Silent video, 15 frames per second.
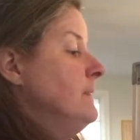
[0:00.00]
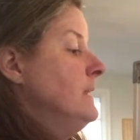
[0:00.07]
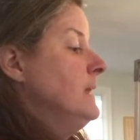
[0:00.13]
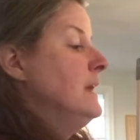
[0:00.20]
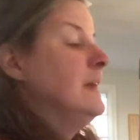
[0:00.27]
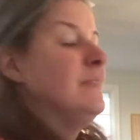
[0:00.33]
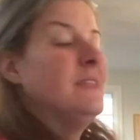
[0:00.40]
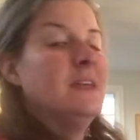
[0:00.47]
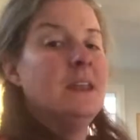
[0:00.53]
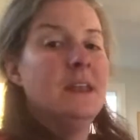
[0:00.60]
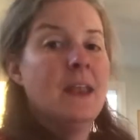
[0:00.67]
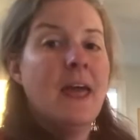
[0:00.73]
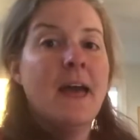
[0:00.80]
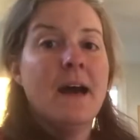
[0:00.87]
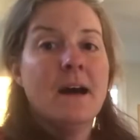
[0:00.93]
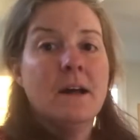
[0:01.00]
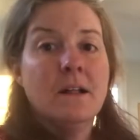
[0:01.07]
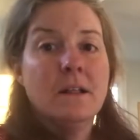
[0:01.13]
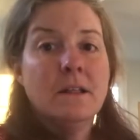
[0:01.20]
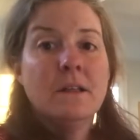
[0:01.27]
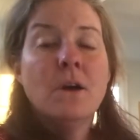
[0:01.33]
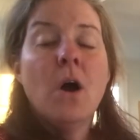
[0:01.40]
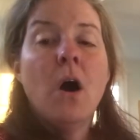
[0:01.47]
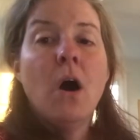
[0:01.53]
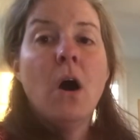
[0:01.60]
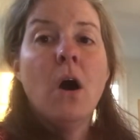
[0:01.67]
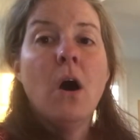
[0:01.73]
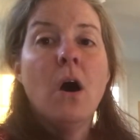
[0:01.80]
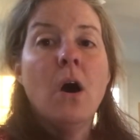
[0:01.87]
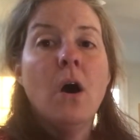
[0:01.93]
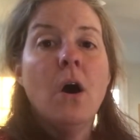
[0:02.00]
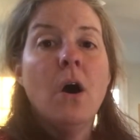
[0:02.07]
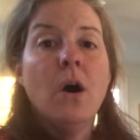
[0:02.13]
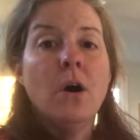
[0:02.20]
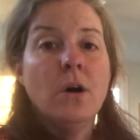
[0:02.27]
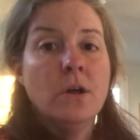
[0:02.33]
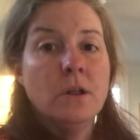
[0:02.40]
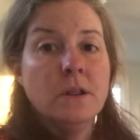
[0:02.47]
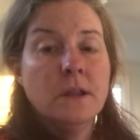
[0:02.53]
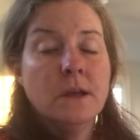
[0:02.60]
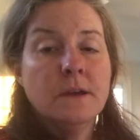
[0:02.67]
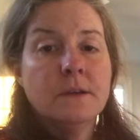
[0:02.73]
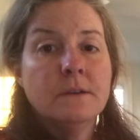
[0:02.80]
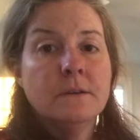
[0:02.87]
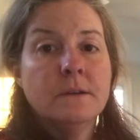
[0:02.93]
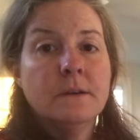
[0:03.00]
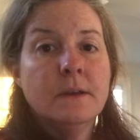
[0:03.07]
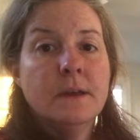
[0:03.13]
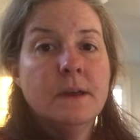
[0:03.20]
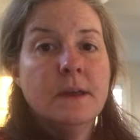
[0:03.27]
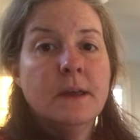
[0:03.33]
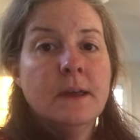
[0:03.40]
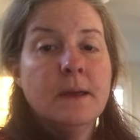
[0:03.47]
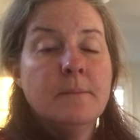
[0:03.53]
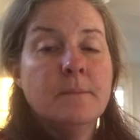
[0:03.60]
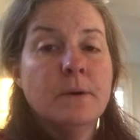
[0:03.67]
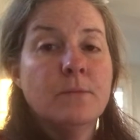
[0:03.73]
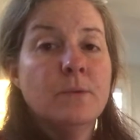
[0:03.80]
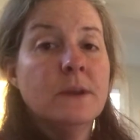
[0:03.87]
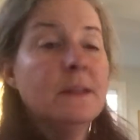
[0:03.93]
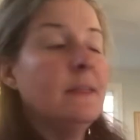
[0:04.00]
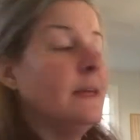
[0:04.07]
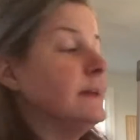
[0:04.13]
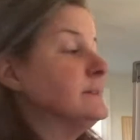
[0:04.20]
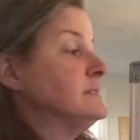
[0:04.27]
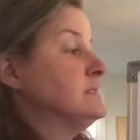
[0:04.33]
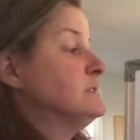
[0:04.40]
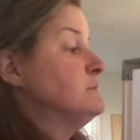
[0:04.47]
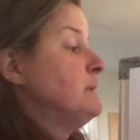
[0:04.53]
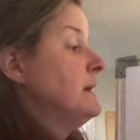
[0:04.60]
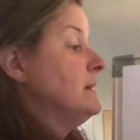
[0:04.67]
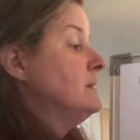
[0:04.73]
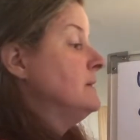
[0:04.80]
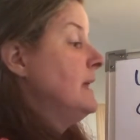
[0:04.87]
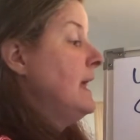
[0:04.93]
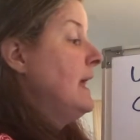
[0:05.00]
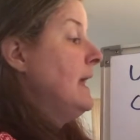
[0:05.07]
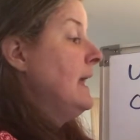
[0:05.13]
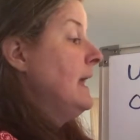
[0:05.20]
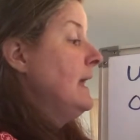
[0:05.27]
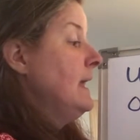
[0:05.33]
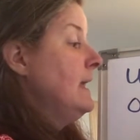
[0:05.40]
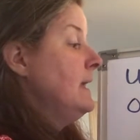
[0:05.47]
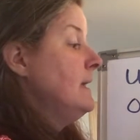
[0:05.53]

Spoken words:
and then an L. All. But really it's spelled A-L-L.